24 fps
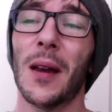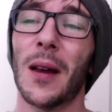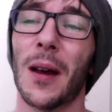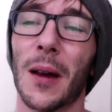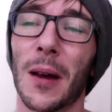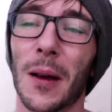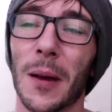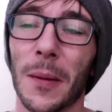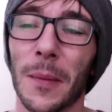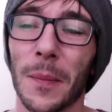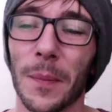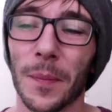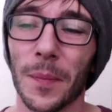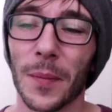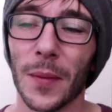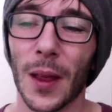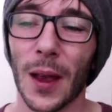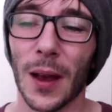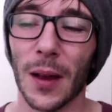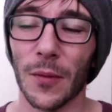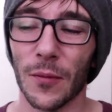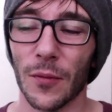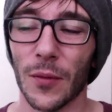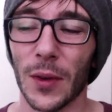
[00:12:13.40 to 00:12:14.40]
and
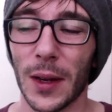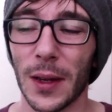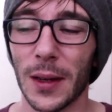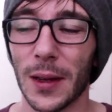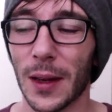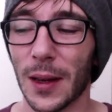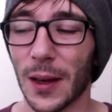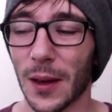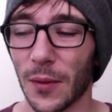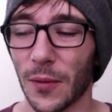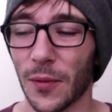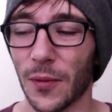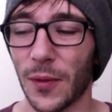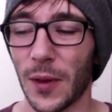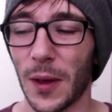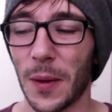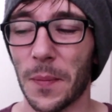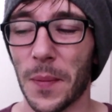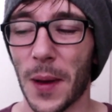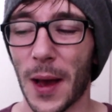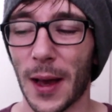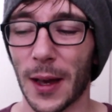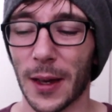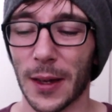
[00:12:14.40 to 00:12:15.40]
read it and
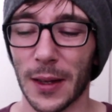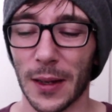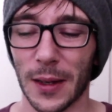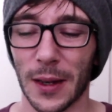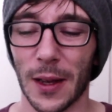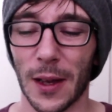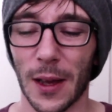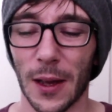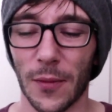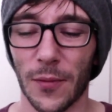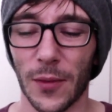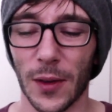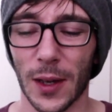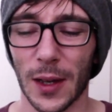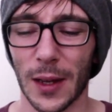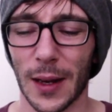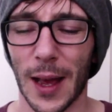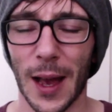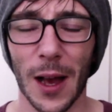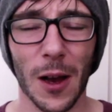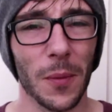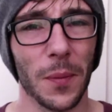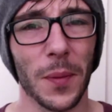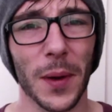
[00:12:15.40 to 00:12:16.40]
feedback, and if it can
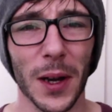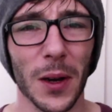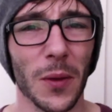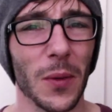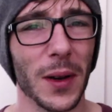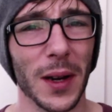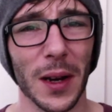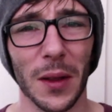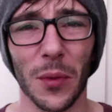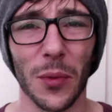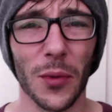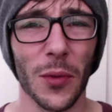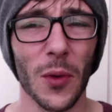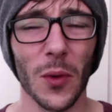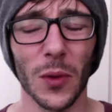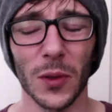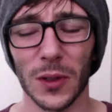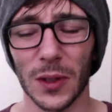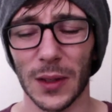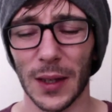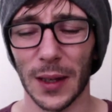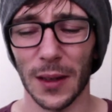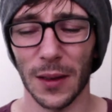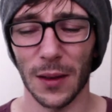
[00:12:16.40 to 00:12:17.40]
help anyone in
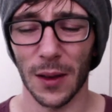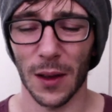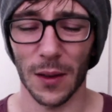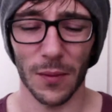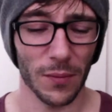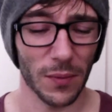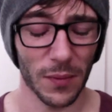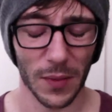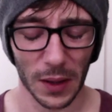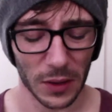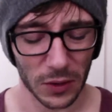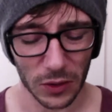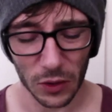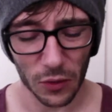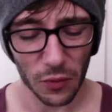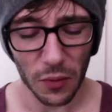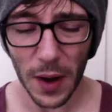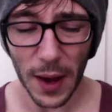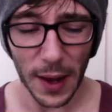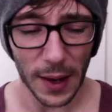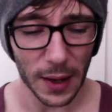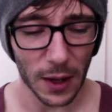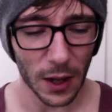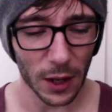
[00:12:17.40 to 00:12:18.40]
thoughts, then that's
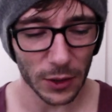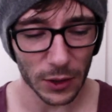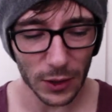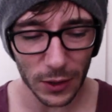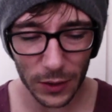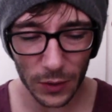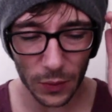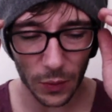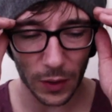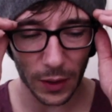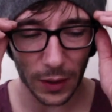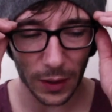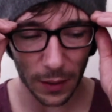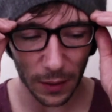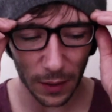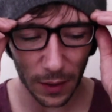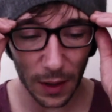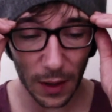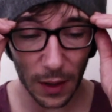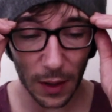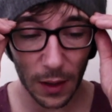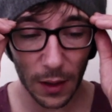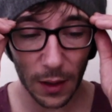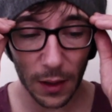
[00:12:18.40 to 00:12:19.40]
great. I just want to
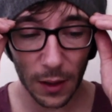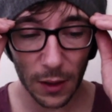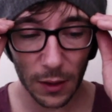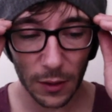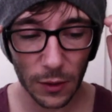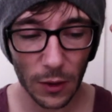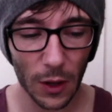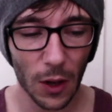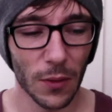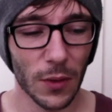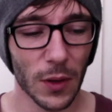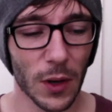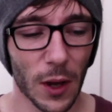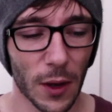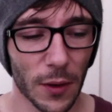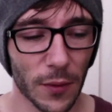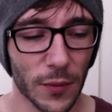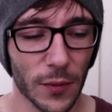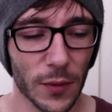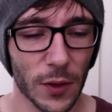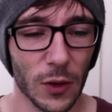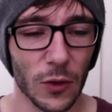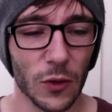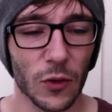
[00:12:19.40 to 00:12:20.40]
know that I've
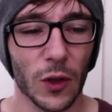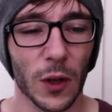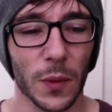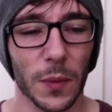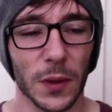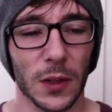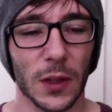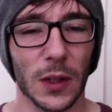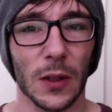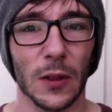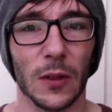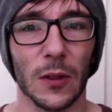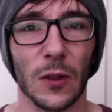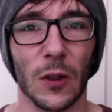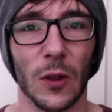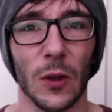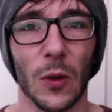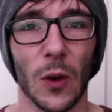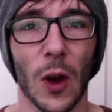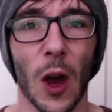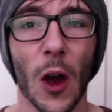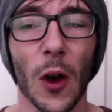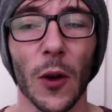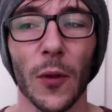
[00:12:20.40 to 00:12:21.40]
contributed
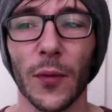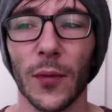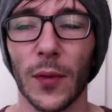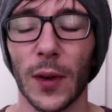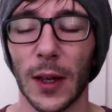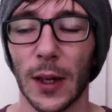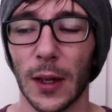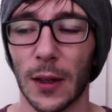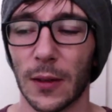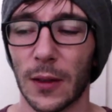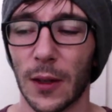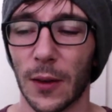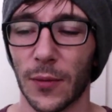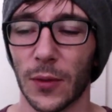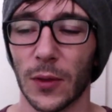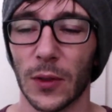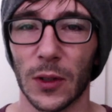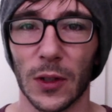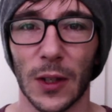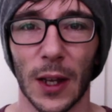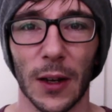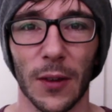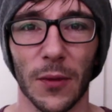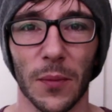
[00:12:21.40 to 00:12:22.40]
to, hopefully, a different
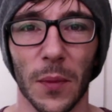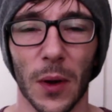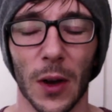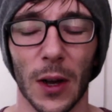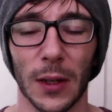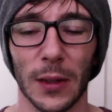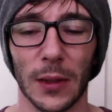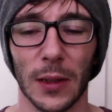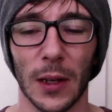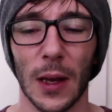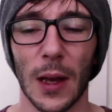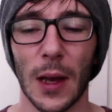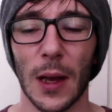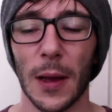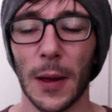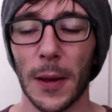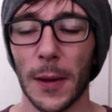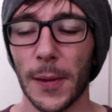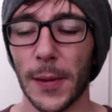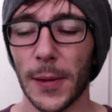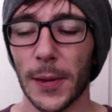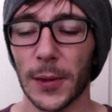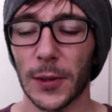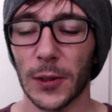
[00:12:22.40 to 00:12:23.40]
state of mind.
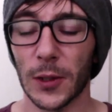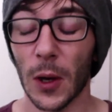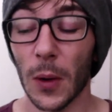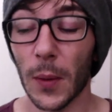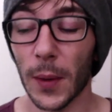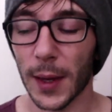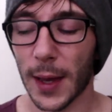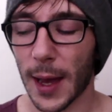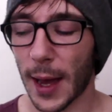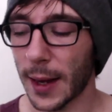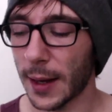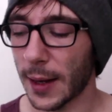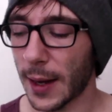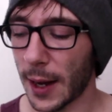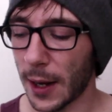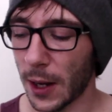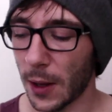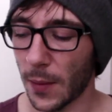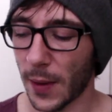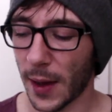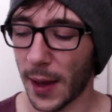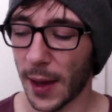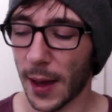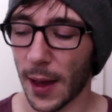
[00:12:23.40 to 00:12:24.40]
So again,
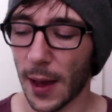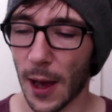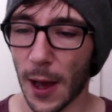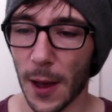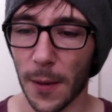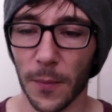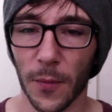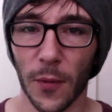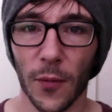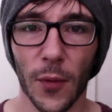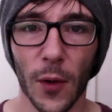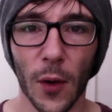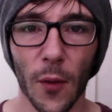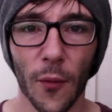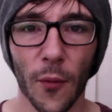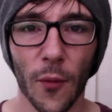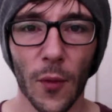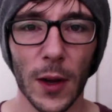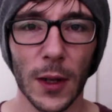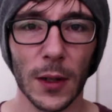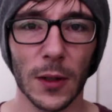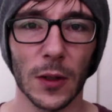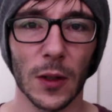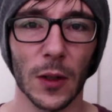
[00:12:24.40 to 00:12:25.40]
anyway, feel
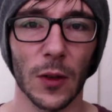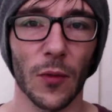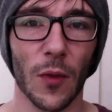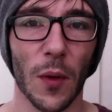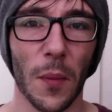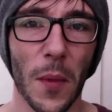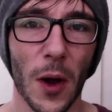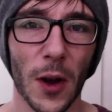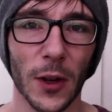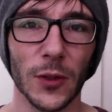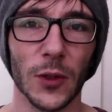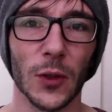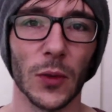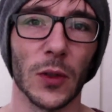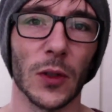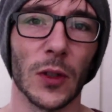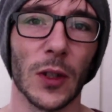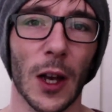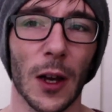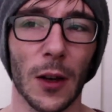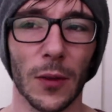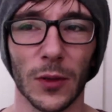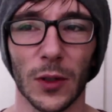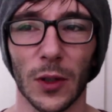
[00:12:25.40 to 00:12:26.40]
free to remind
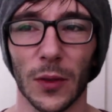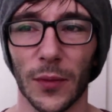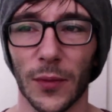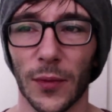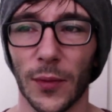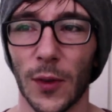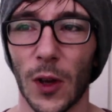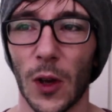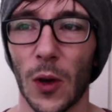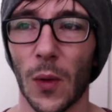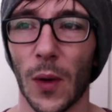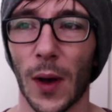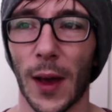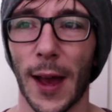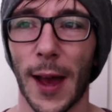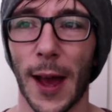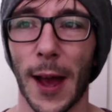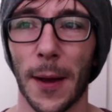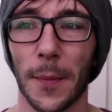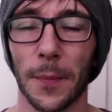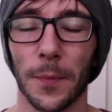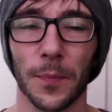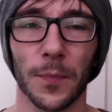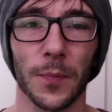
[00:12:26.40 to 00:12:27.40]
yourselves of who I
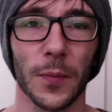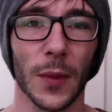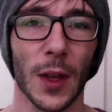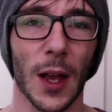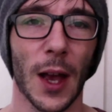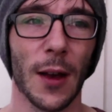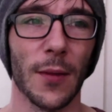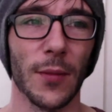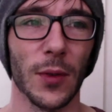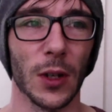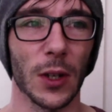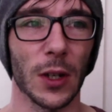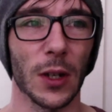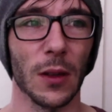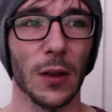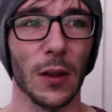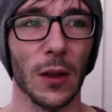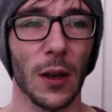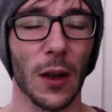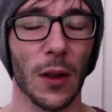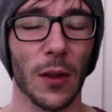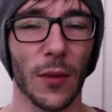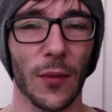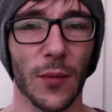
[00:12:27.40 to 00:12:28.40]
am. Have a look at
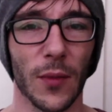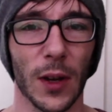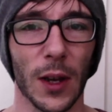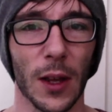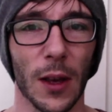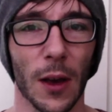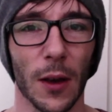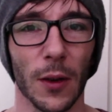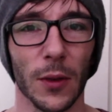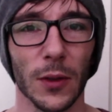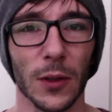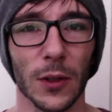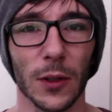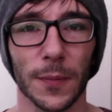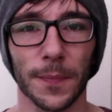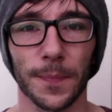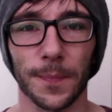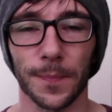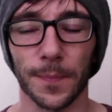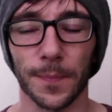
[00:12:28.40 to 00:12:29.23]
the other videos.